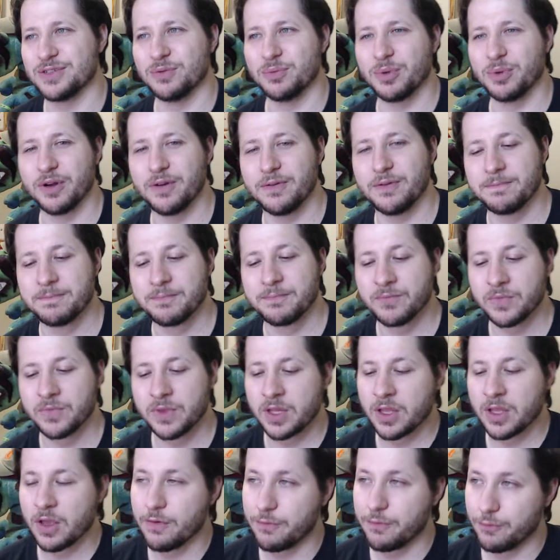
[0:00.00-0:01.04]
But
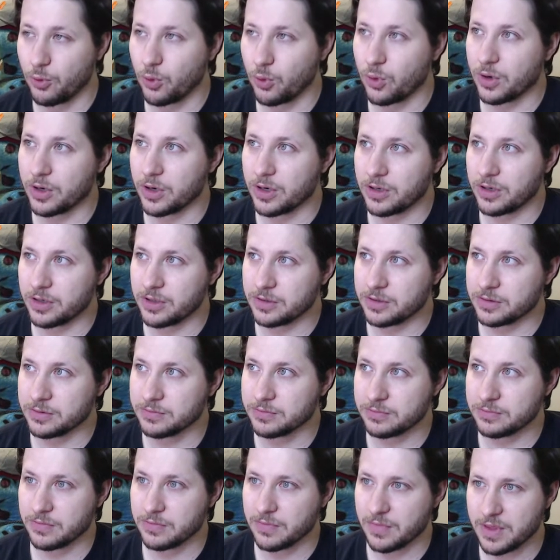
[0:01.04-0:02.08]
for
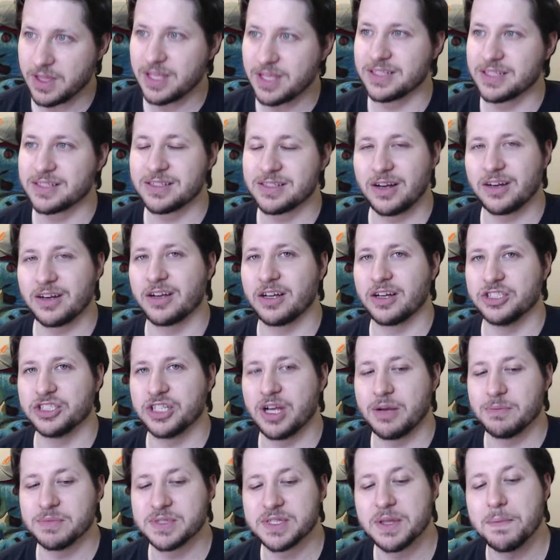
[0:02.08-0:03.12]
this Uncut
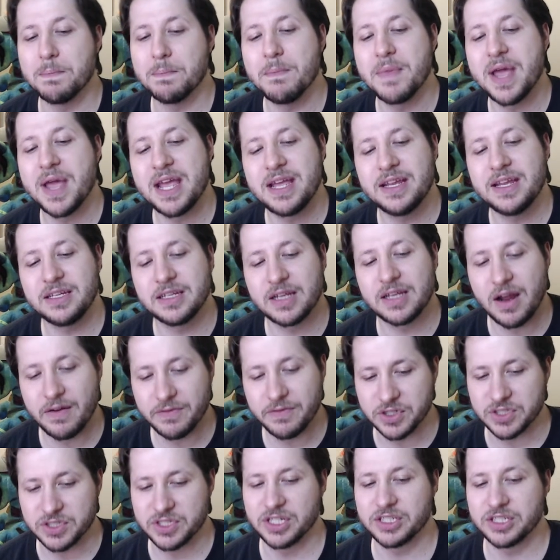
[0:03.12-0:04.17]
Gems, the main
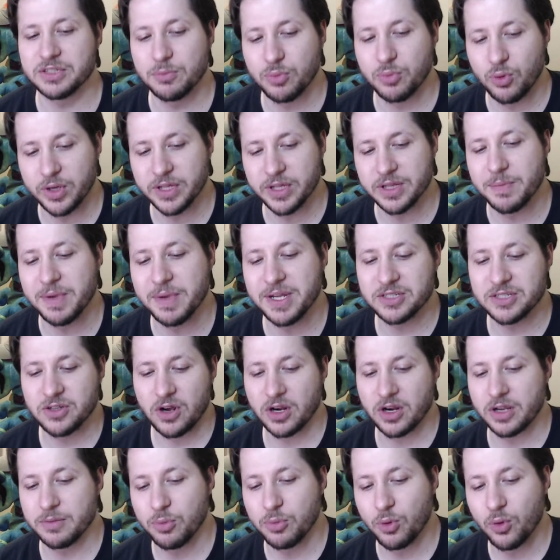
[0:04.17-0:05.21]
conversation point, the main
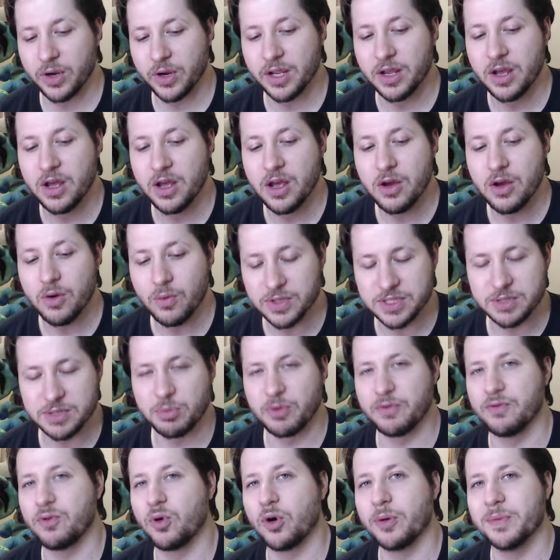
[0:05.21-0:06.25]
talking point was the
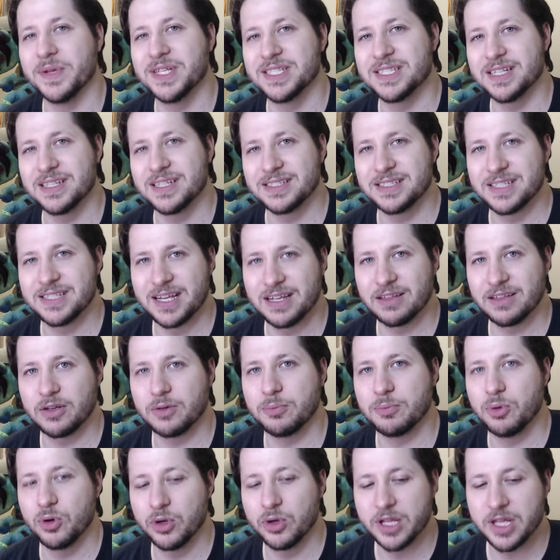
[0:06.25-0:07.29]
performance that Sandler
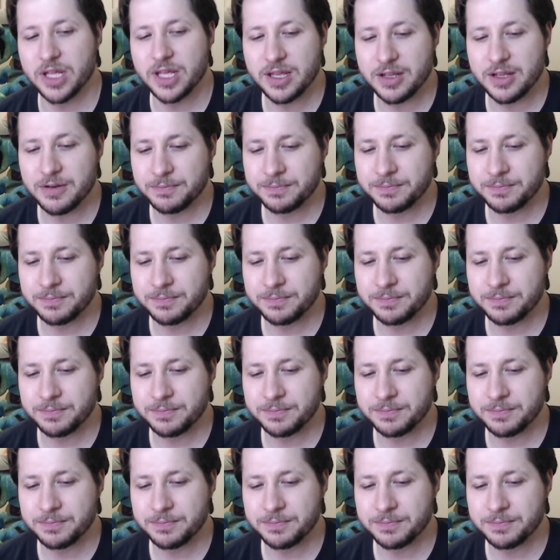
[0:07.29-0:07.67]
put in.